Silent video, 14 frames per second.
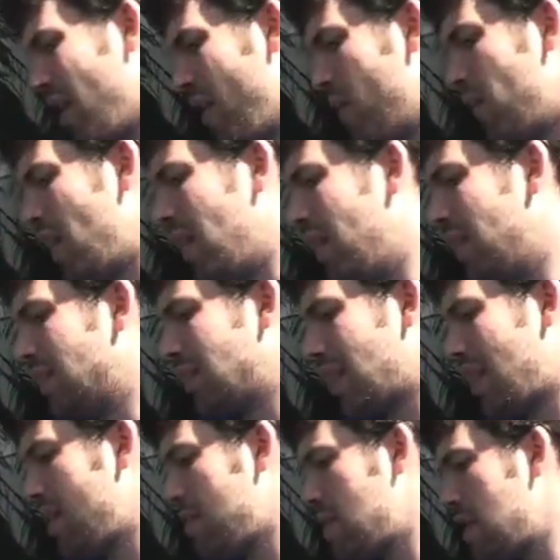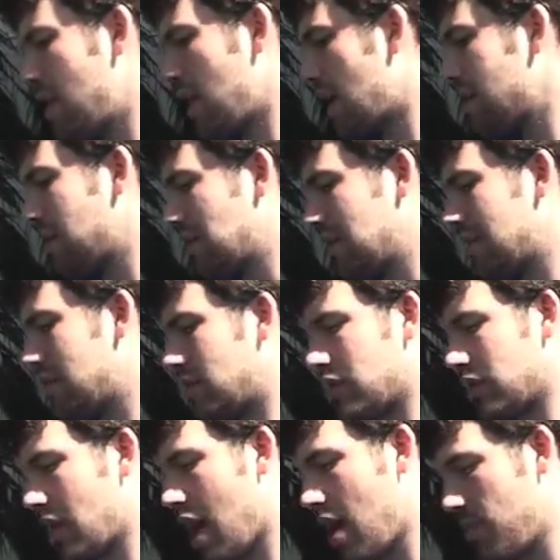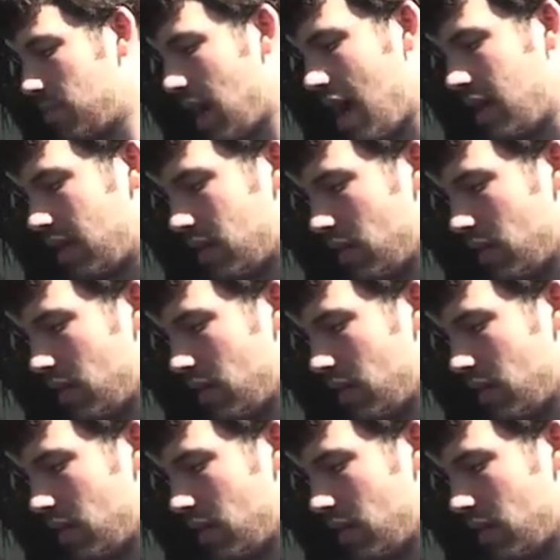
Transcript: love is, and I mean, I guess this is I'm kind of.